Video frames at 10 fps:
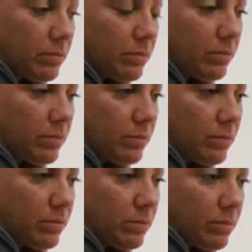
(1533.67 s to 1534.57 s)

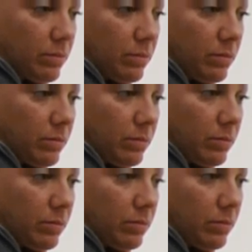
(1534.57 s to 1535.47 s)

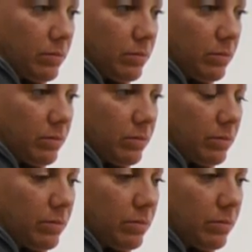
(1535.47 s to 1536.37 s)

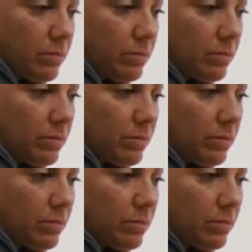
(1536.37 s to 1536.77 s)
No one is speaking in this clip.